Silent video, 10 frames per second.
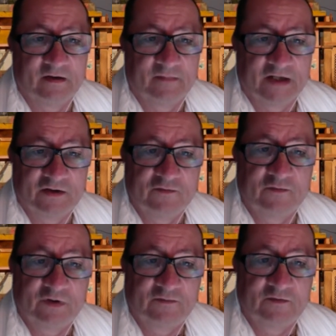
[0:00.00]
but
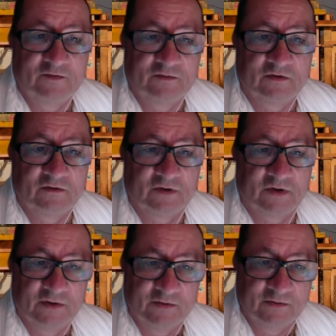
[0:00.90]
if you don't
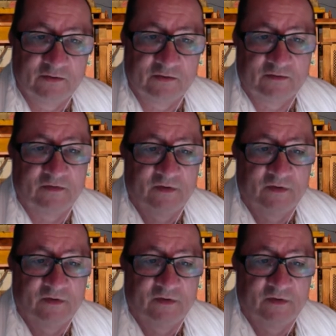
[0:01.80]
cure